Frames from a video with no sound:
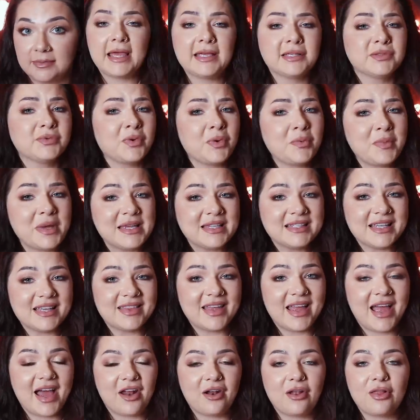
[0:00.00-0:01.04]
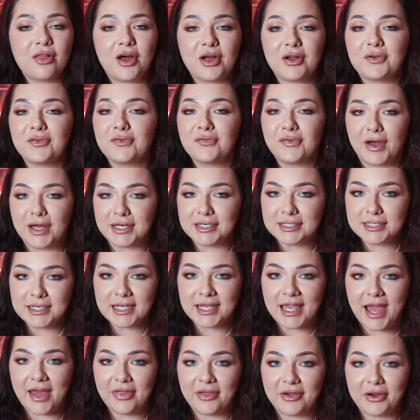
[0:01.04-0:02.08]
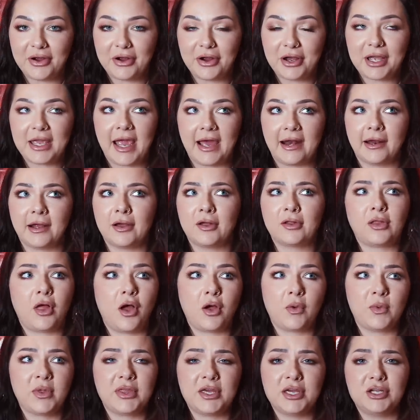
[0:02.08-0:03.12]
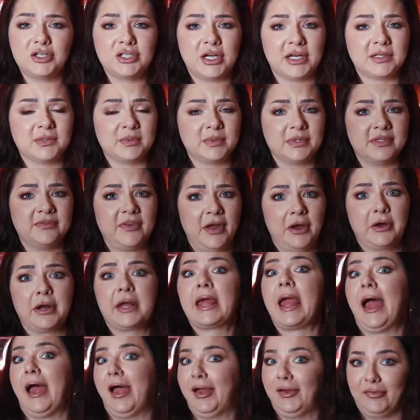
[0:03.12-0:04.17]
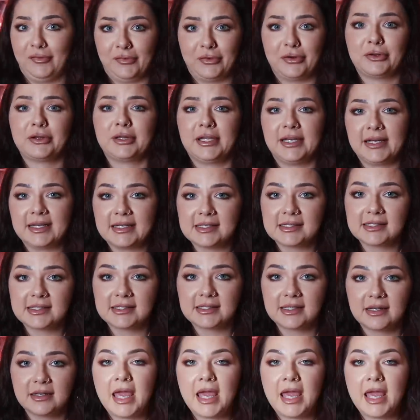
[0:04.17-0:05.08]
His roommate said they had a lot of fun together. Getting along with Ejaz was very effortless.